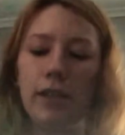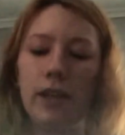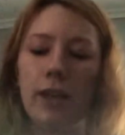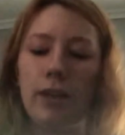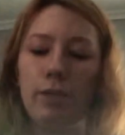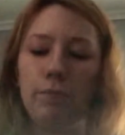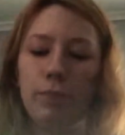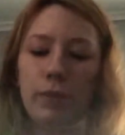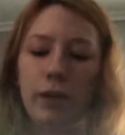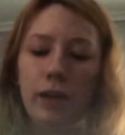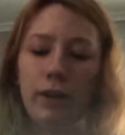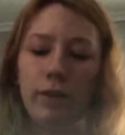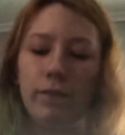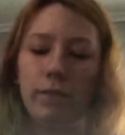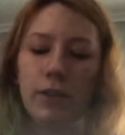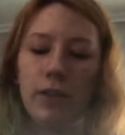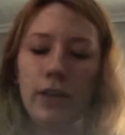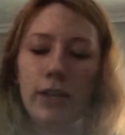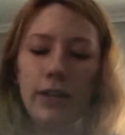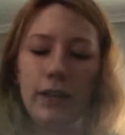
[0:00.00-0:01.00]
and above
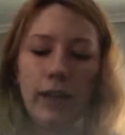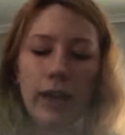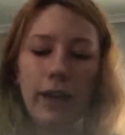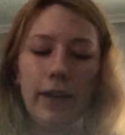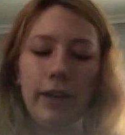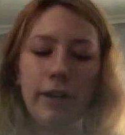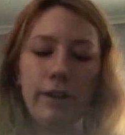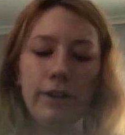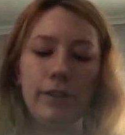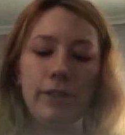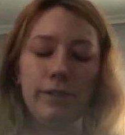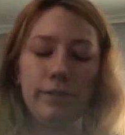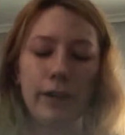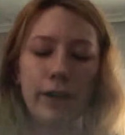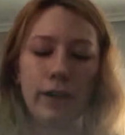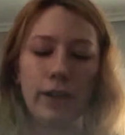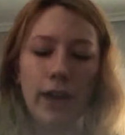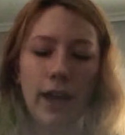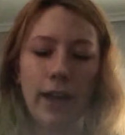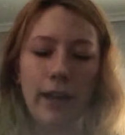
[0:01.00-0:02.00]
90 degrees
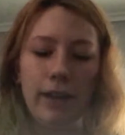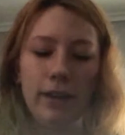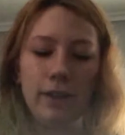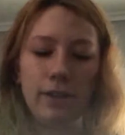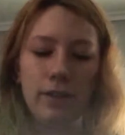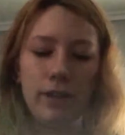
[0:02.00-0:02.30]
Fahrenheit.